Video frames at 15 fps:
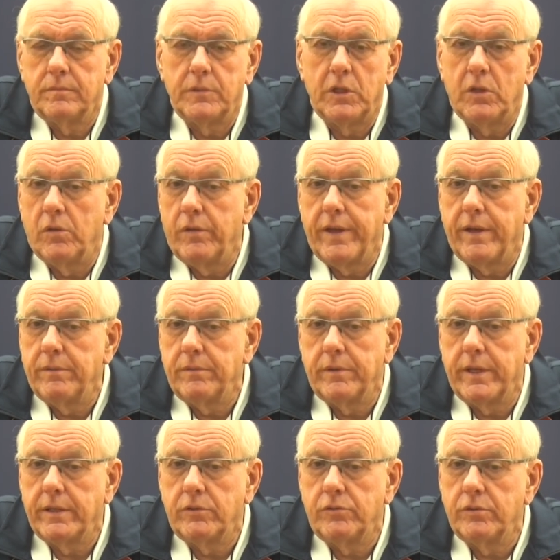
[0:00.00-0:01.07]
know,
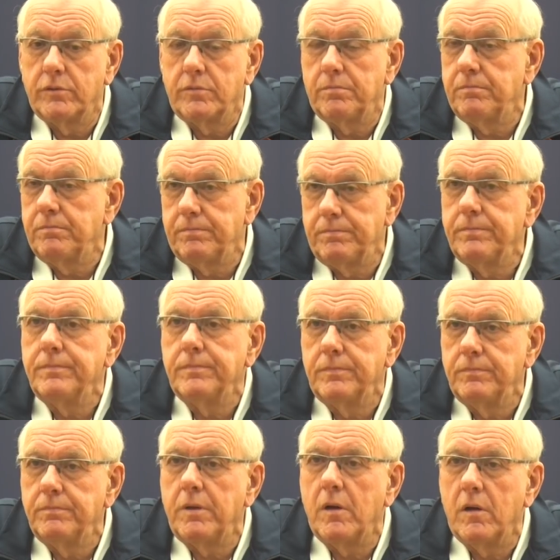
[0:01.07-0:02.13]
that's just
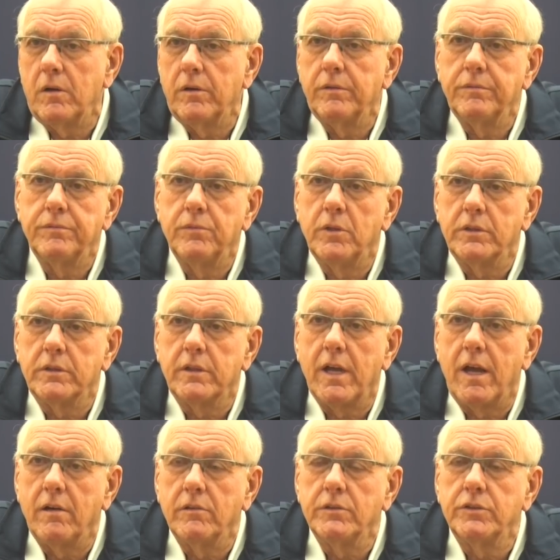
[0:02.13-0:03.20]
part of what
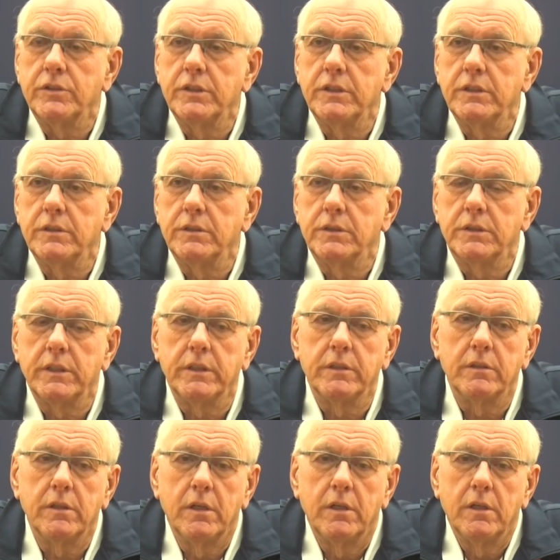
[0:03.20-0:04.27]
college is,
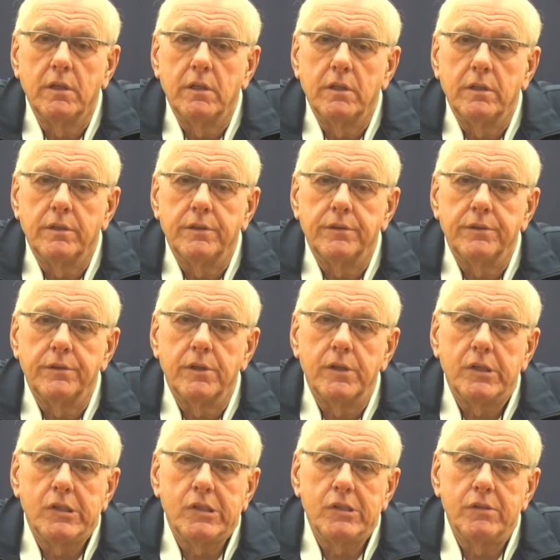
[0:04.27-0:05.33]
and
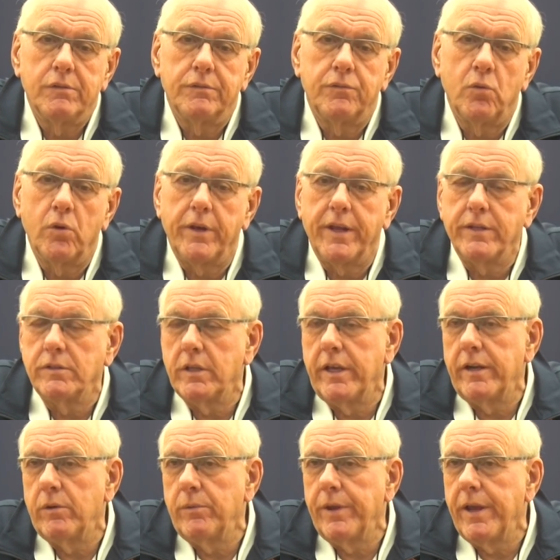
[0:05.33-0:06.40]
4 days
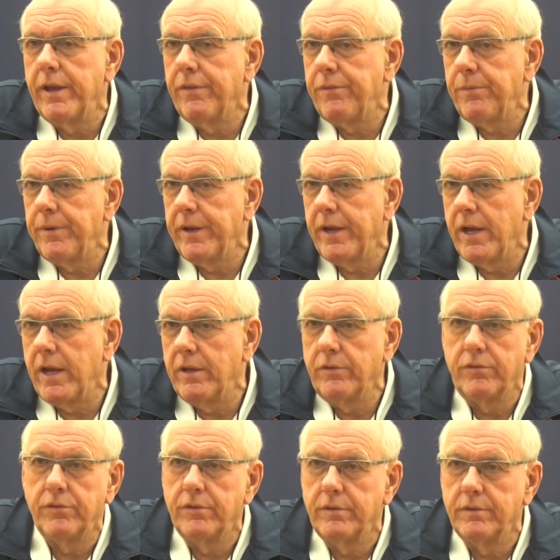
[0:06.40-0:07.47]
later, we had three
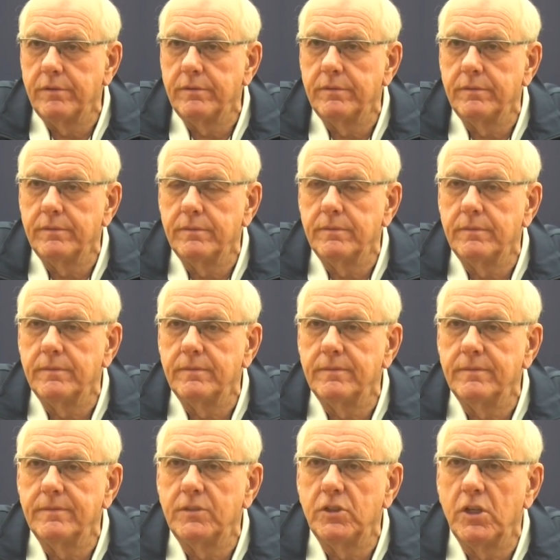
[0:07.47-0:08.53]
guys.
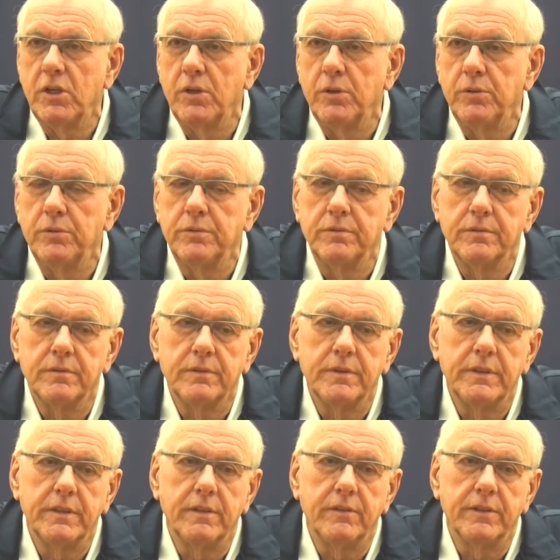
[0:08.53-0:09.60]
So,
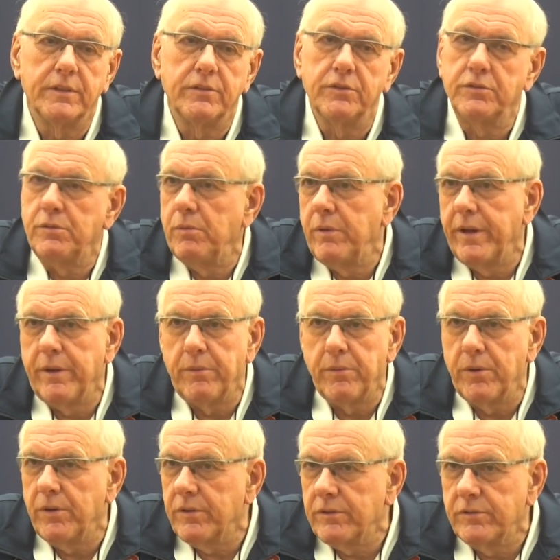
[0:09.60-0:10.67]
you know, it's just the way it
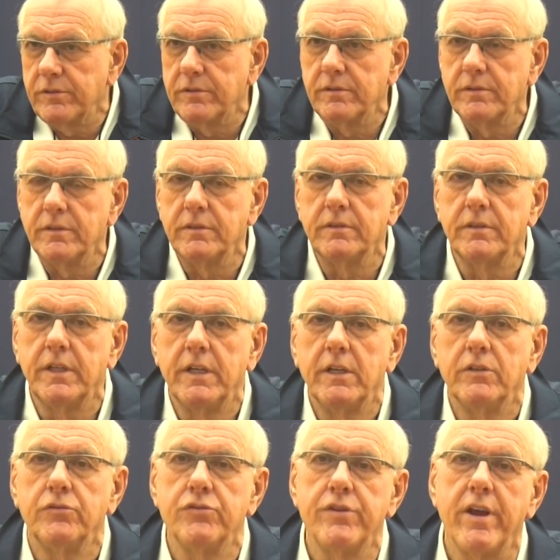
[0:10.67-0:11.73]
works.
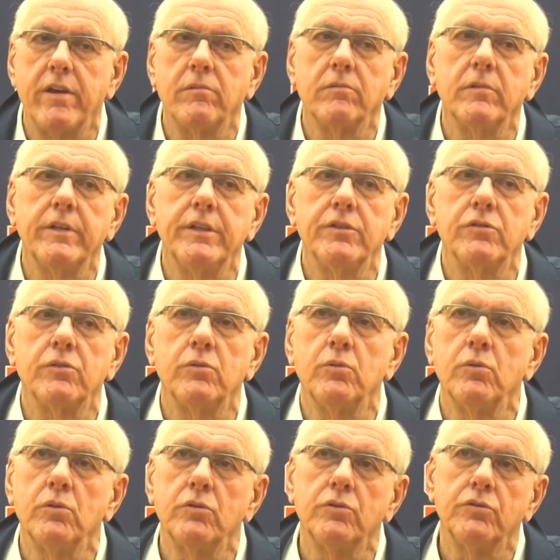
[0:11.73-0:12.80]
generally
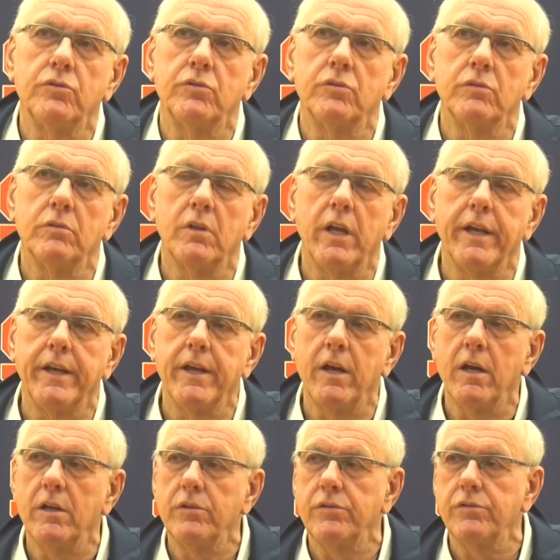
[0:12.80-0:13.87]
schools like
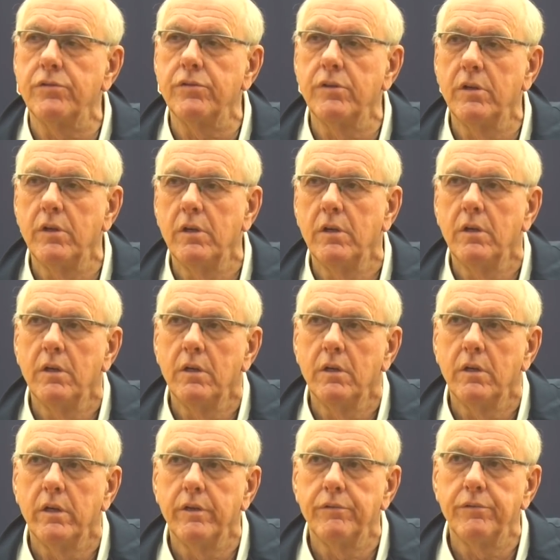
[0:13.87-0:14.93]
us,
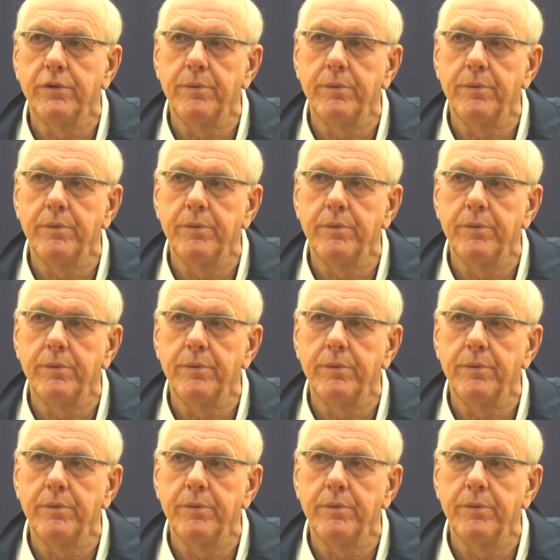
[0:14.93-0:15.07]
if